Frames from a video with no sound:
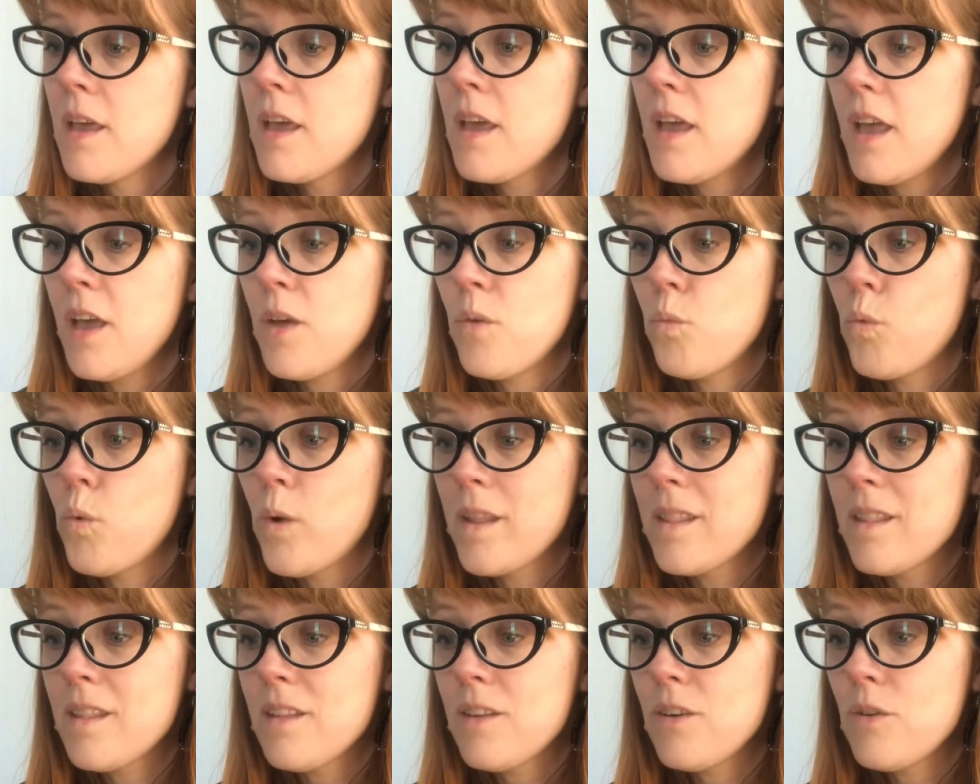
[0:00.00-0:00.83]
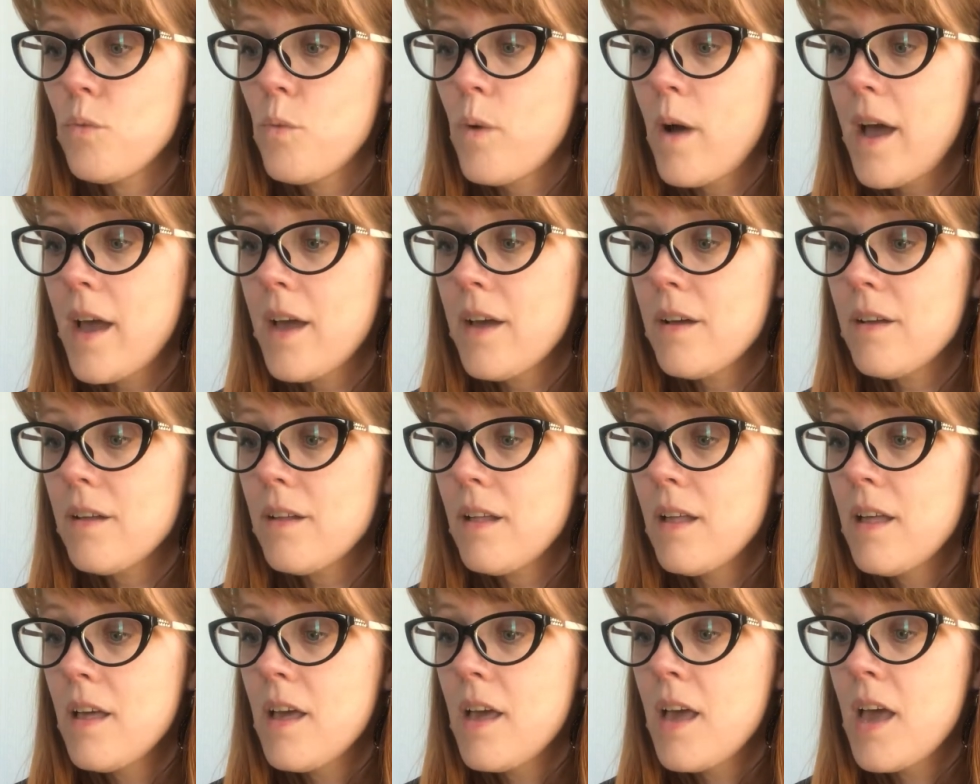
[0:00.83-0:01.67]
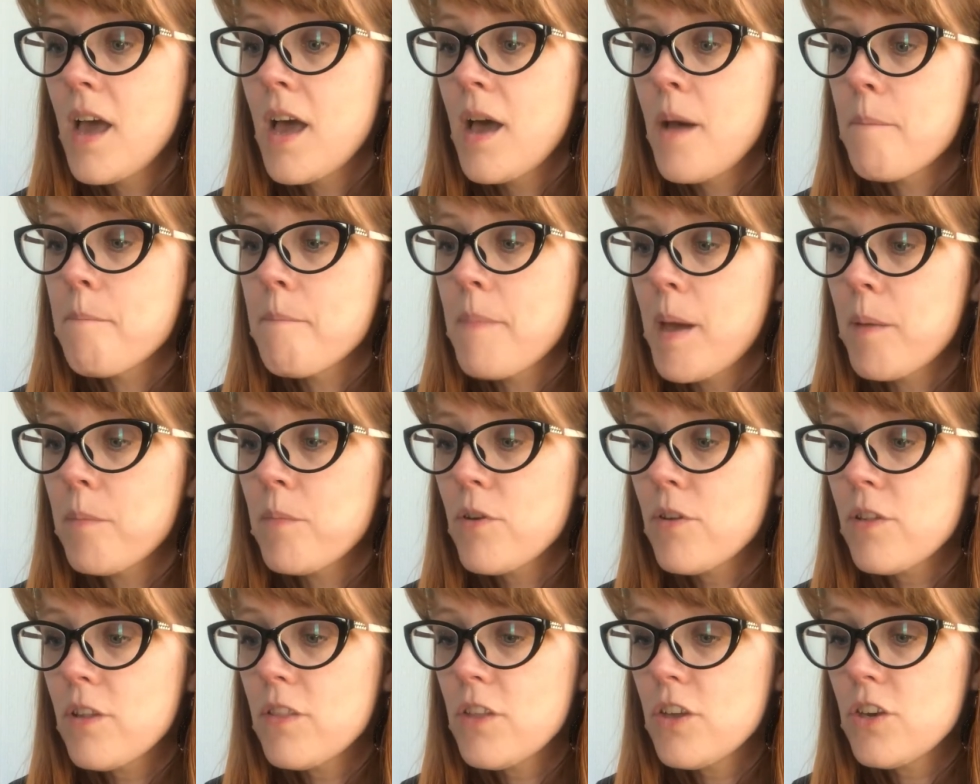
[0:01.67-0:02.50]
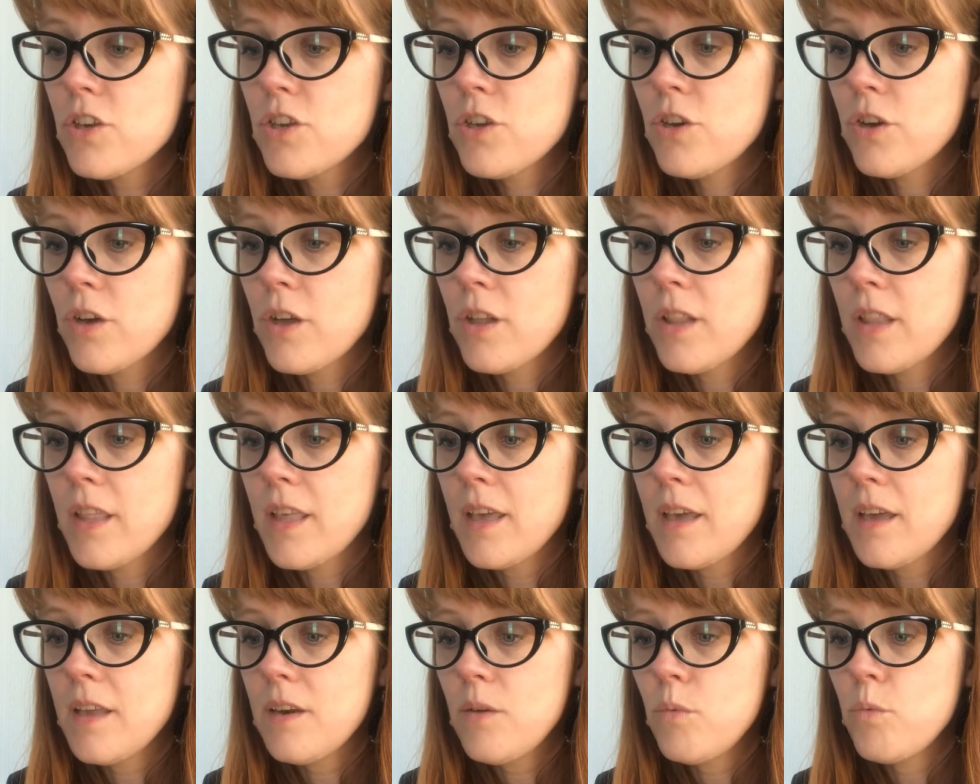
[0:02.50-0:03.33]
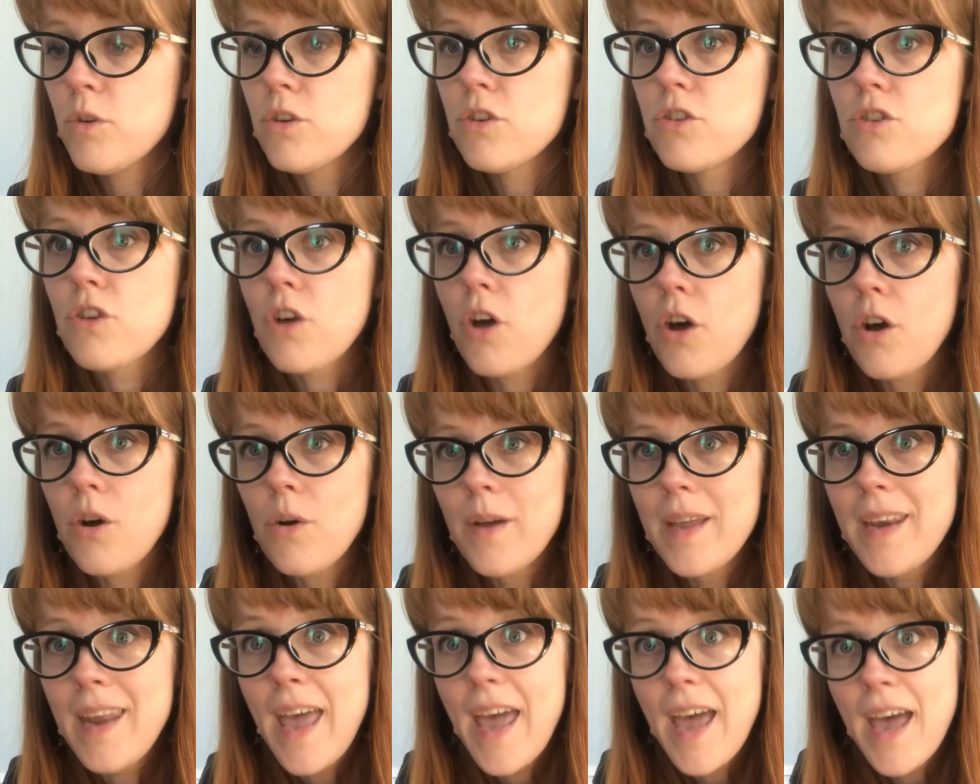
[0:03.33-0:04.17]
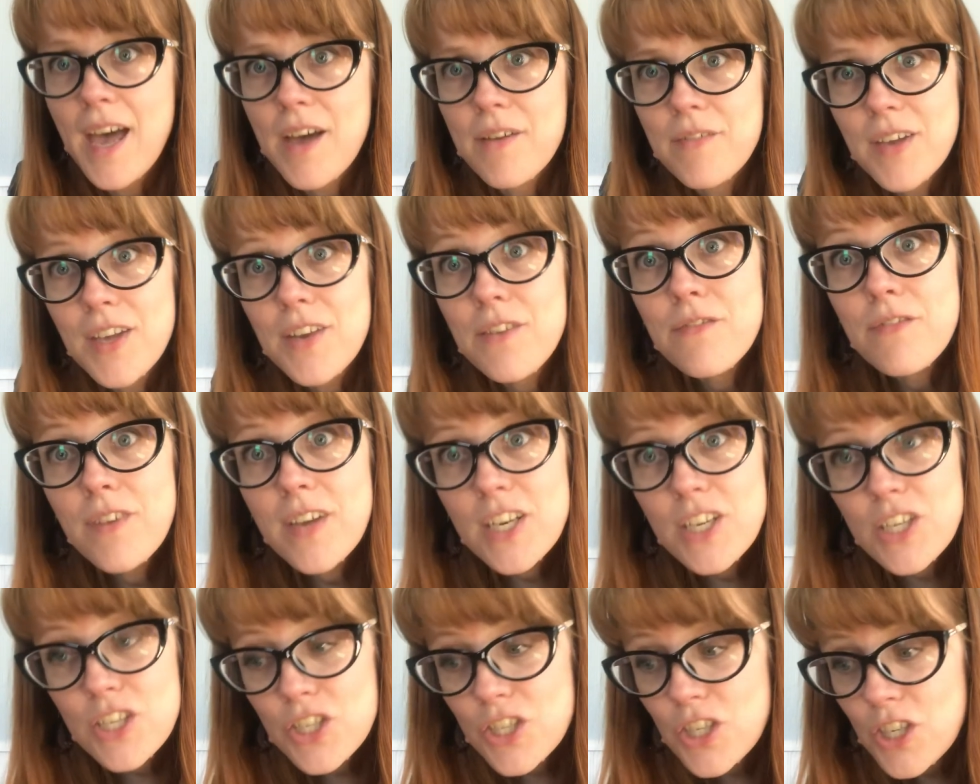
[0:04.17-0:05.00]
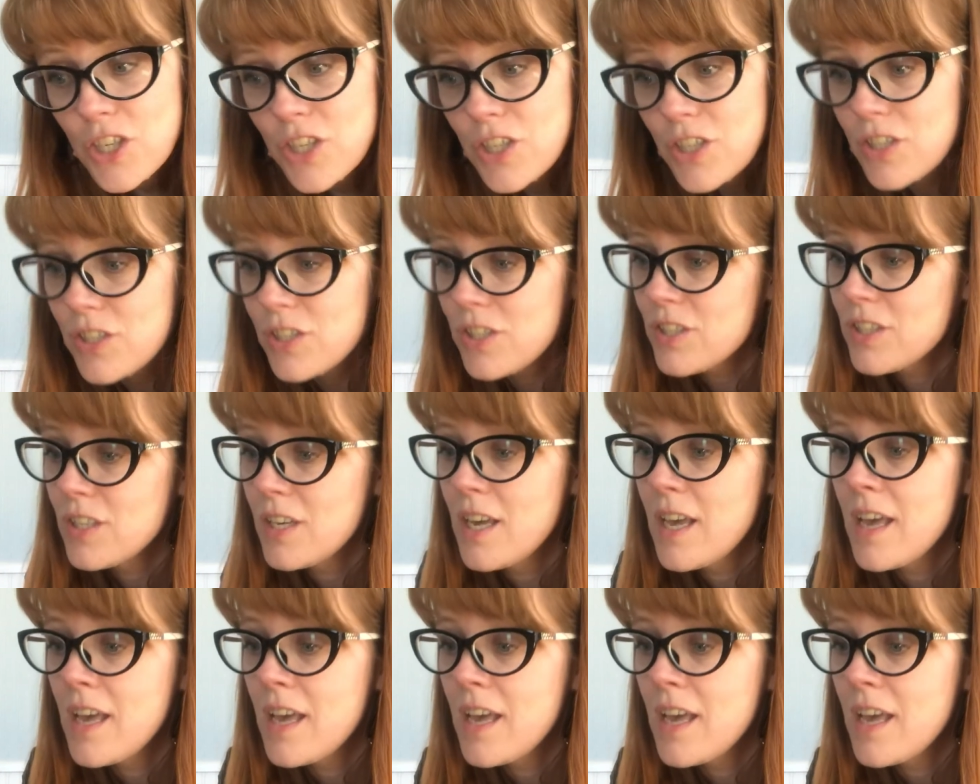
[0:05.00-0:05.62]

And once in a while, members of the Took clan would go and have adventures.